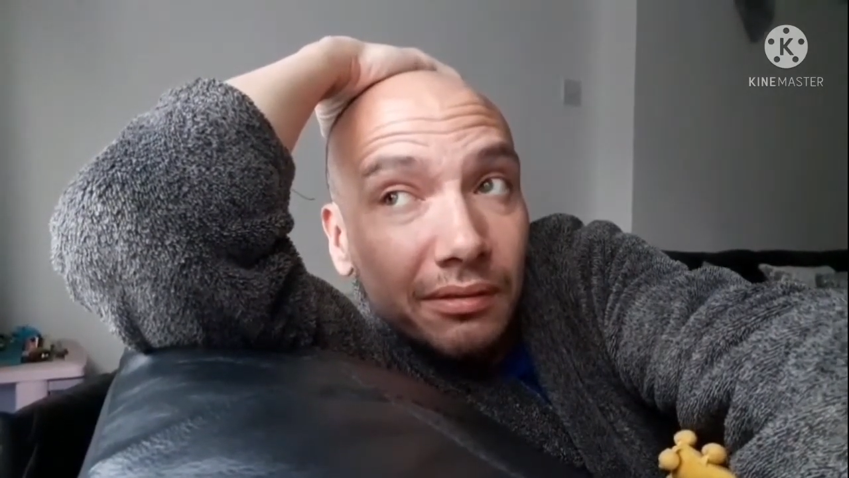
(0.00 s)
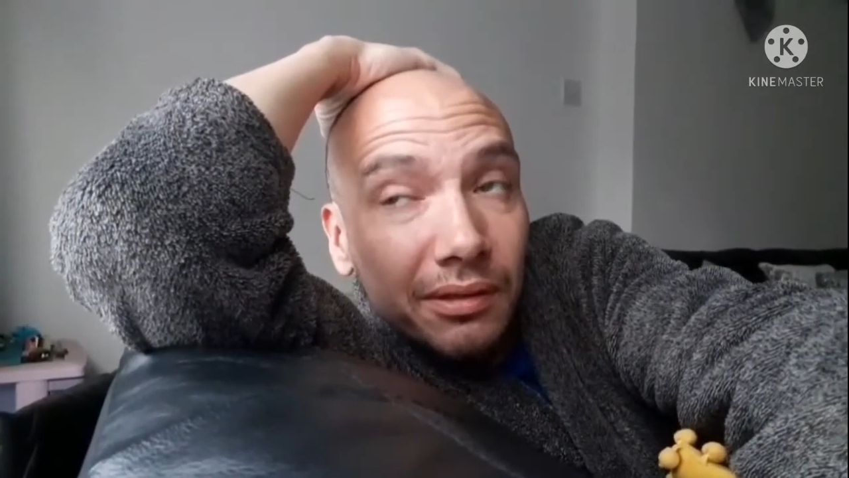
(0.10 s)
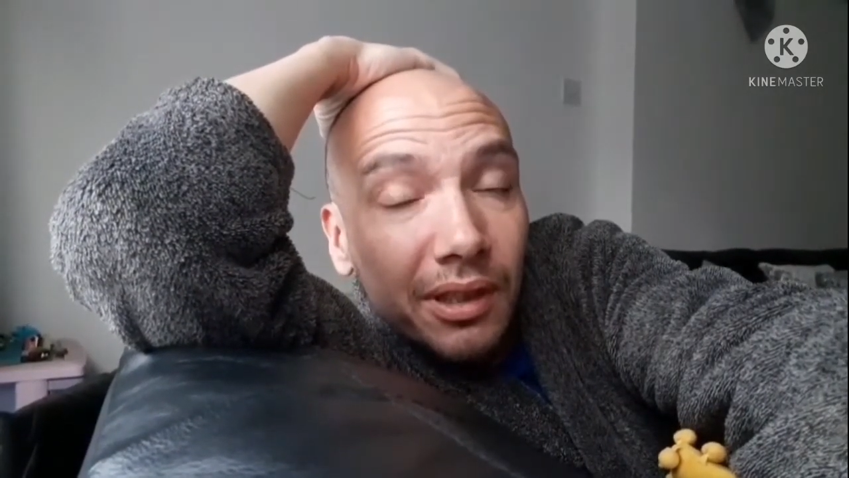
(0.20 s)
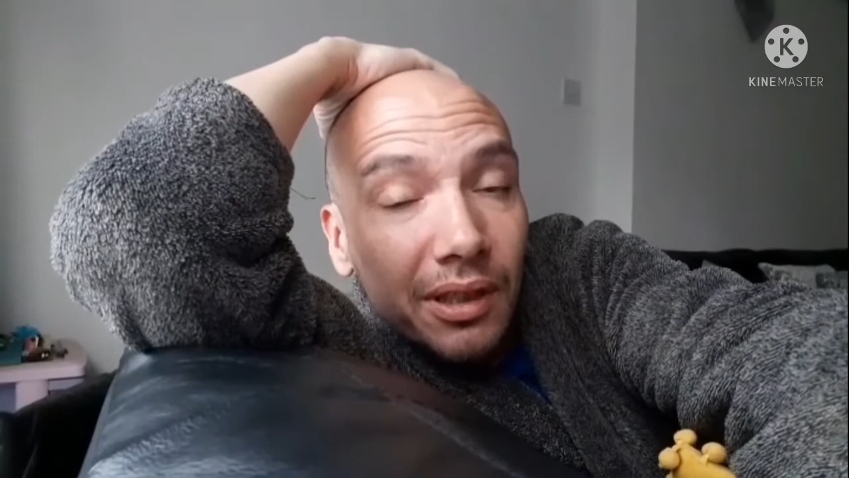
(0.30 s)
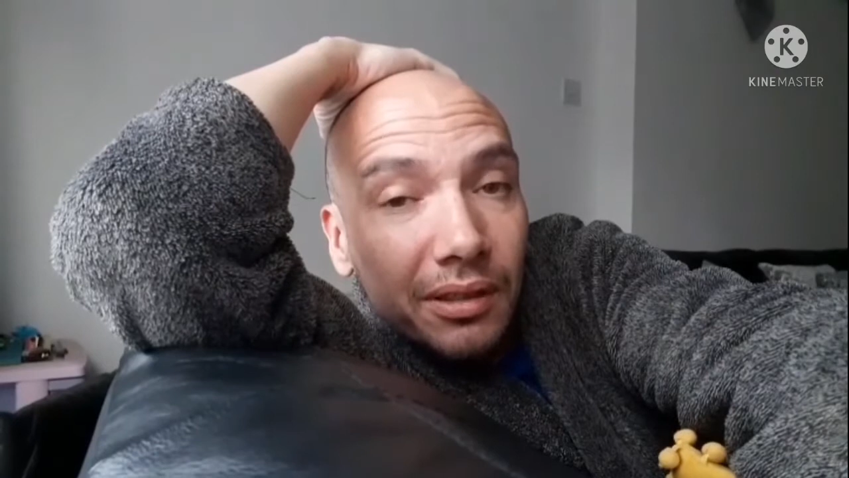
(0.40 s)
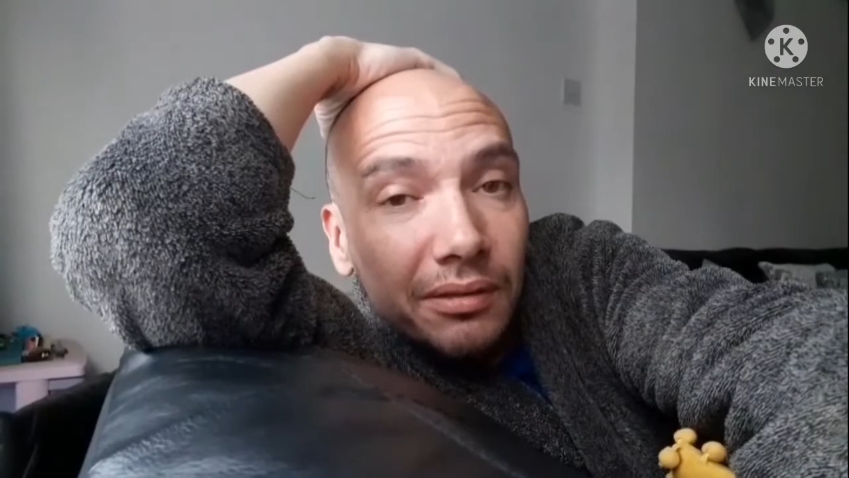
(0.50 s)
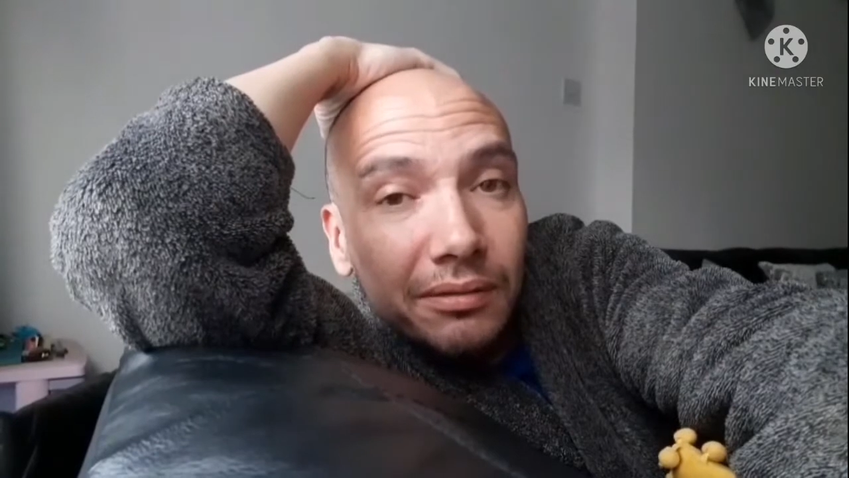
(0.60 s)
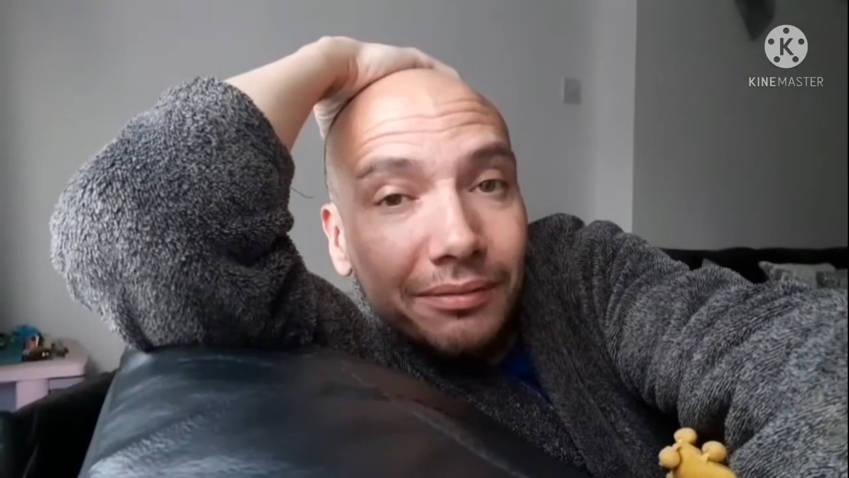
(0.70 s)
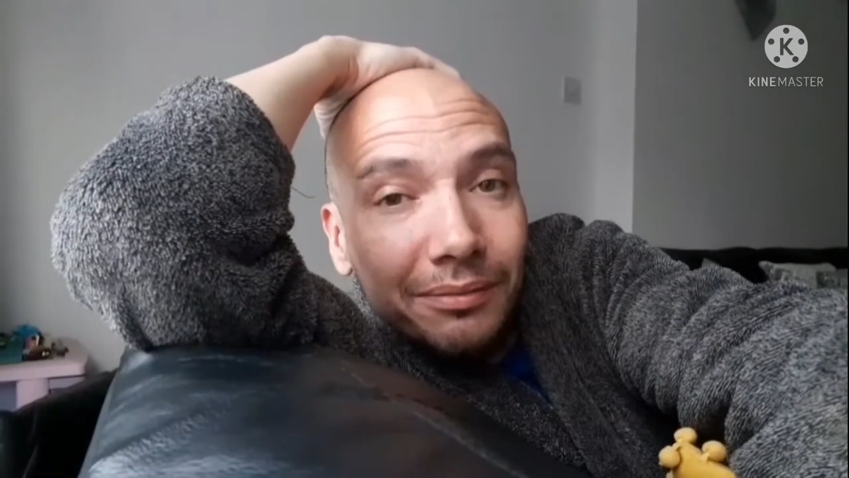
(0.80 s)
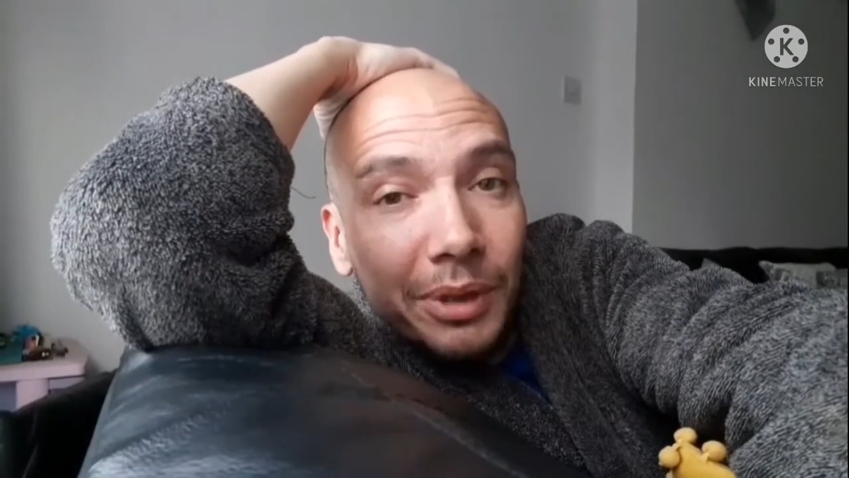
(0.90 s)
yeah,
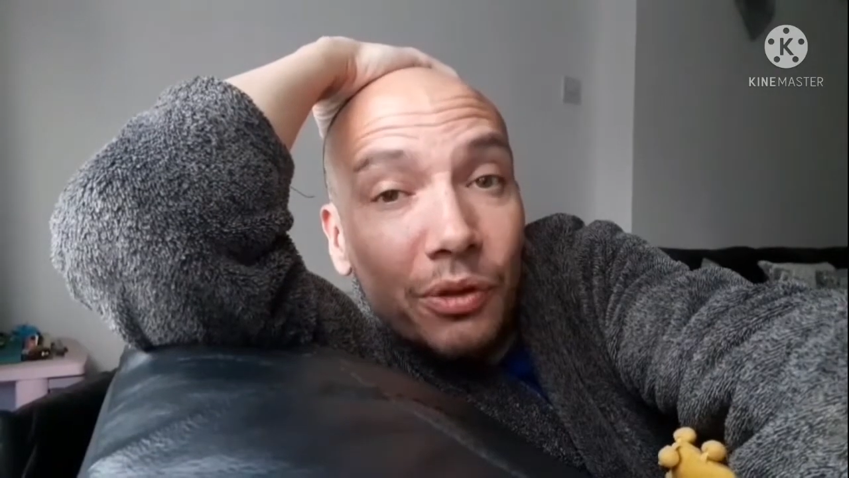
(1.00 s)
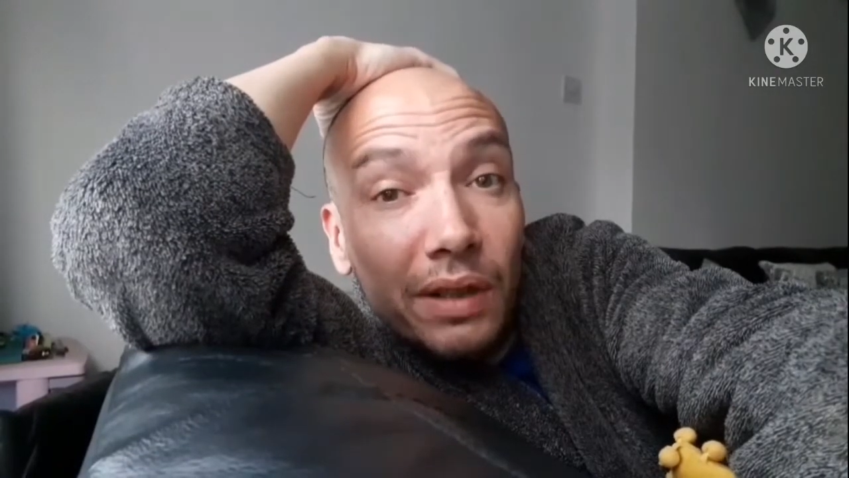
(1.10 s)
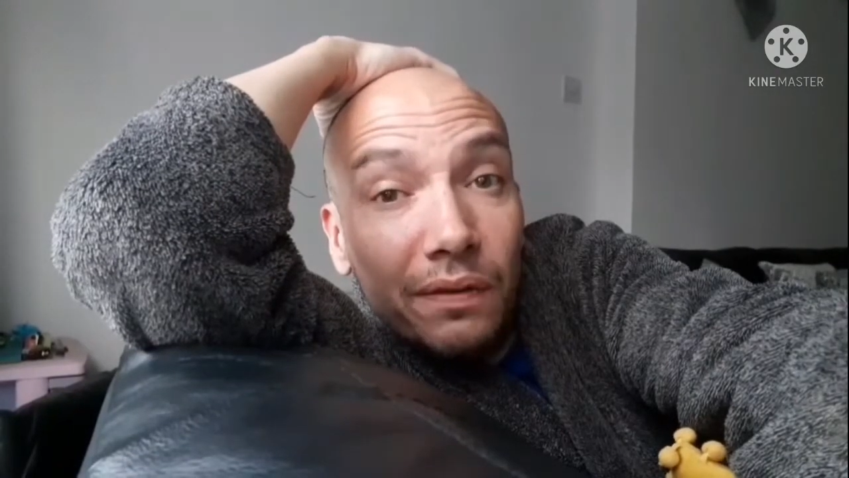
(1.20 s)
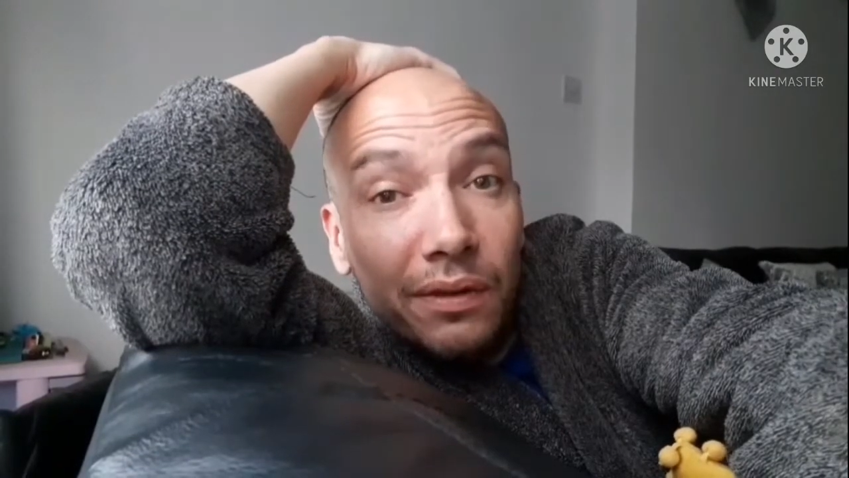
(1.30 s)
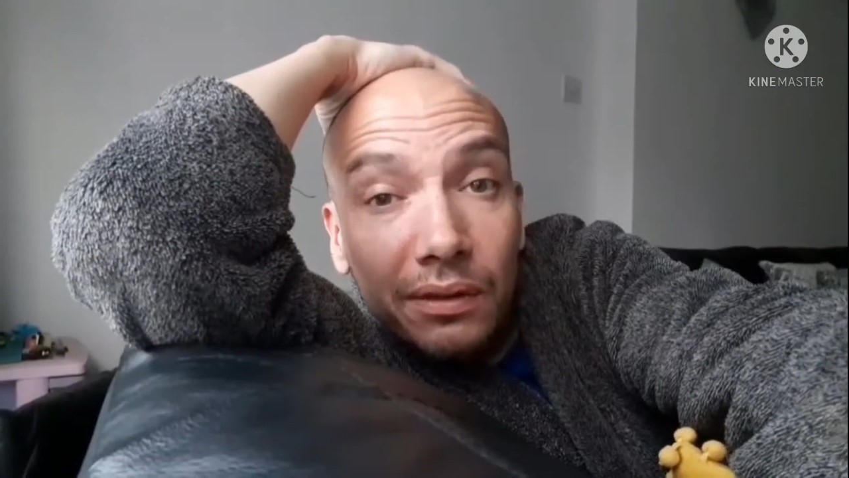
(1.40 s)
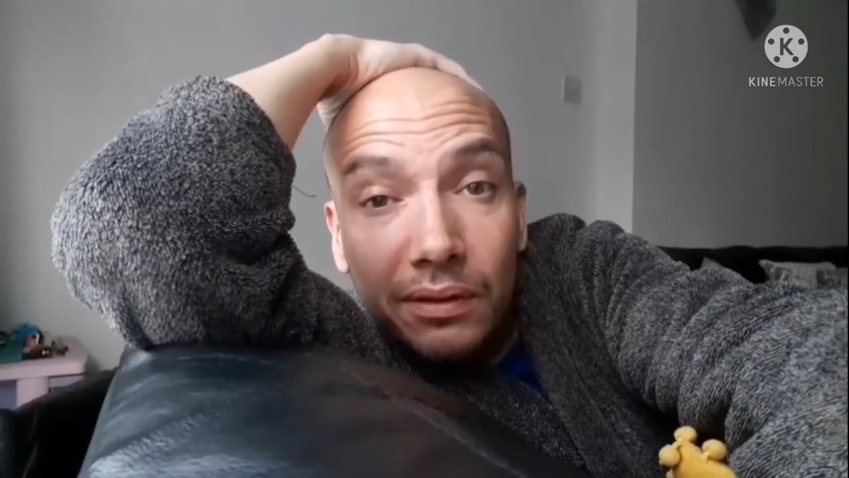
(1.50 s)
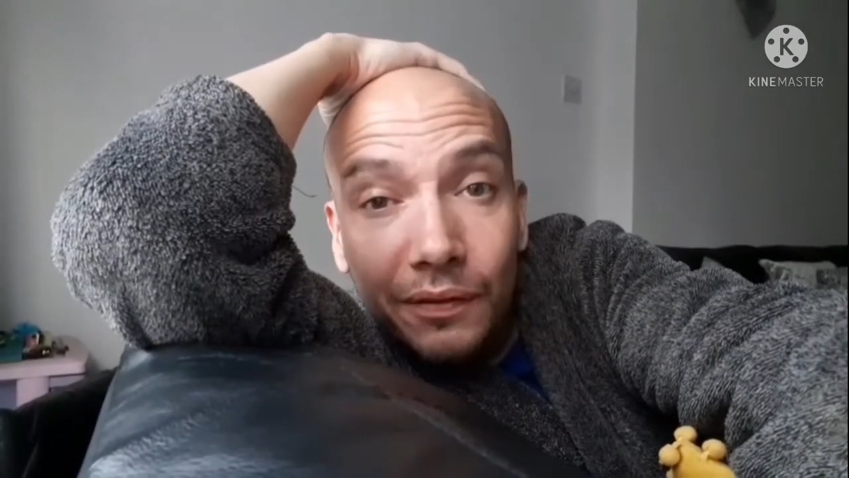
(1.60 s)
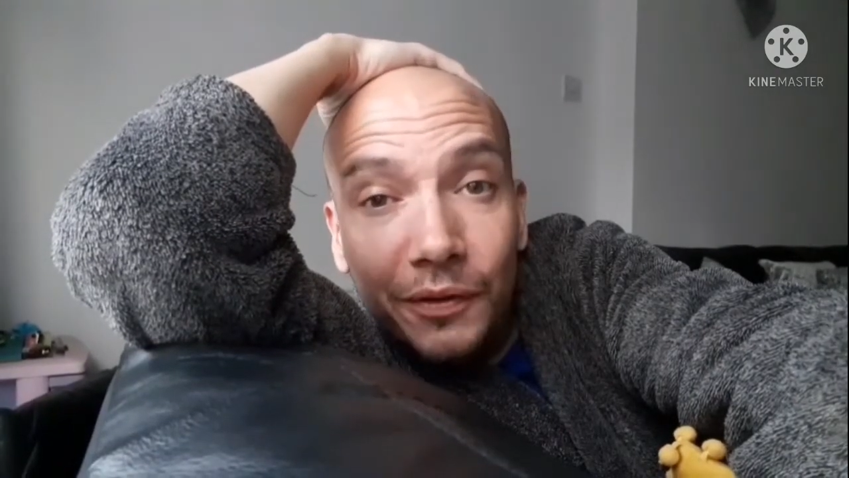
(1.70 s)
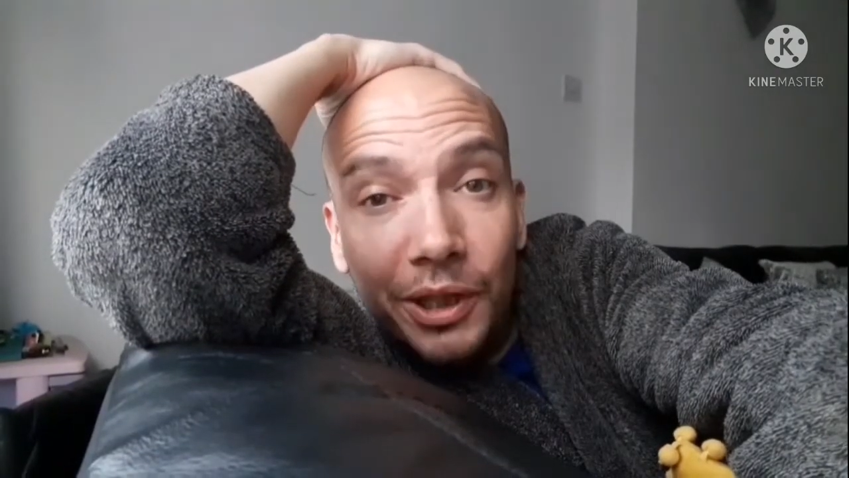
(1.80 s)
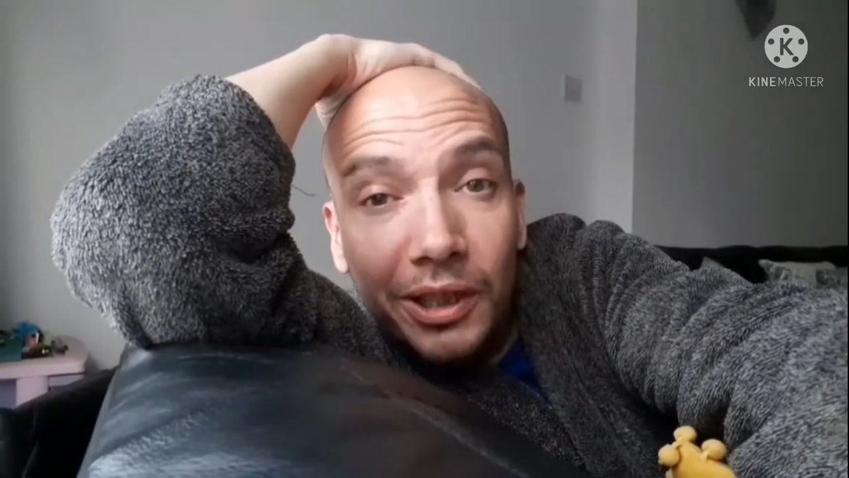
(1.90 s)
be grateful
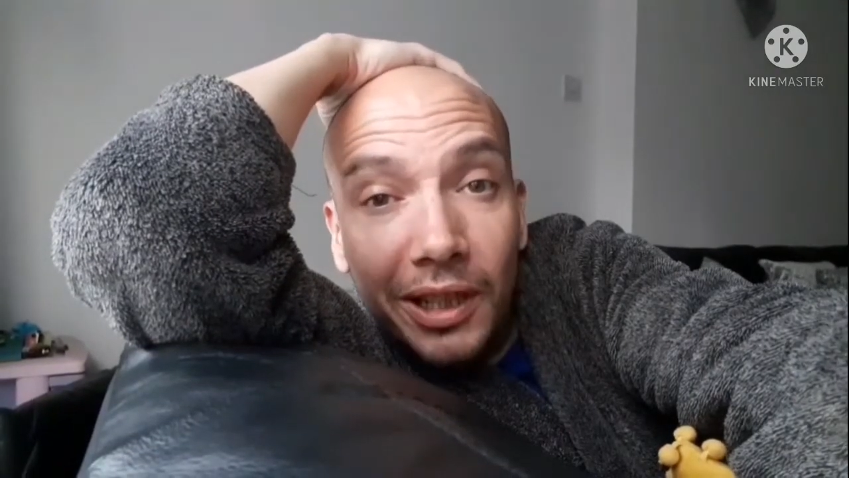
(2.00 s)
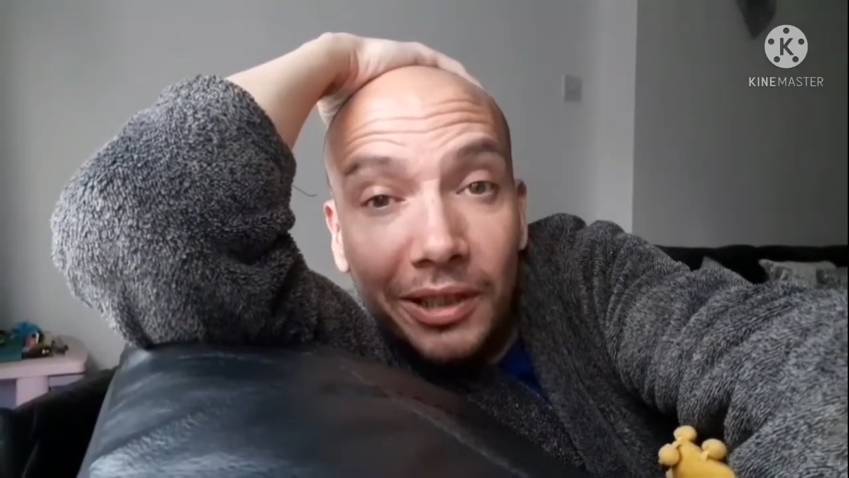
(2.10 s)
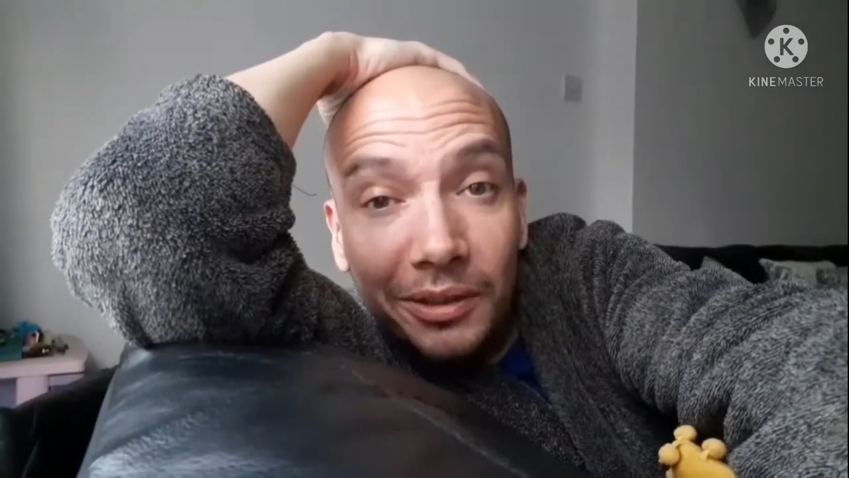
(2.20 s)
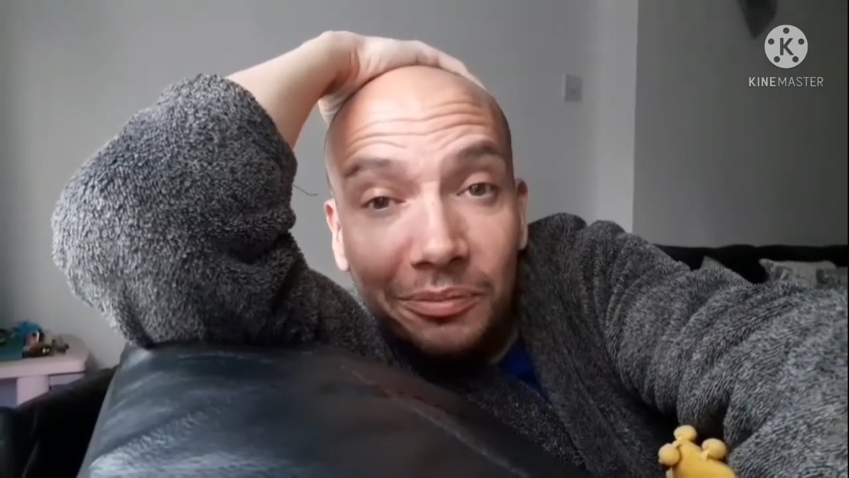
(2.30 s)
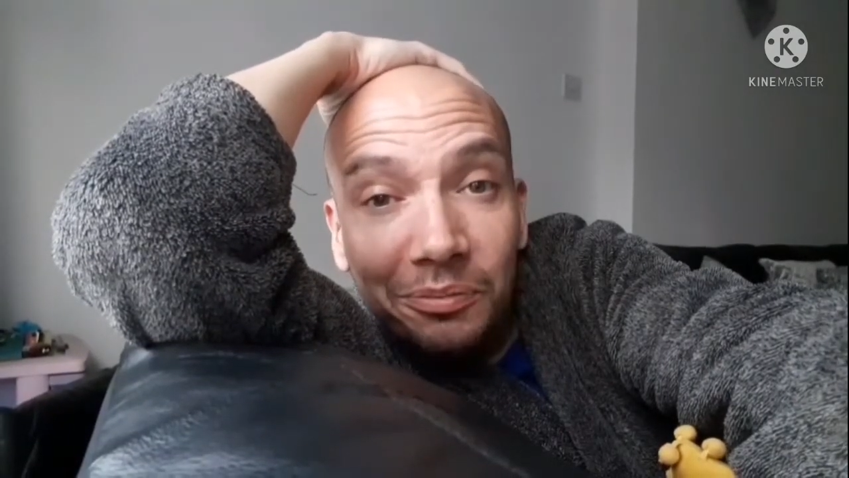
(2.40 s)
for your day.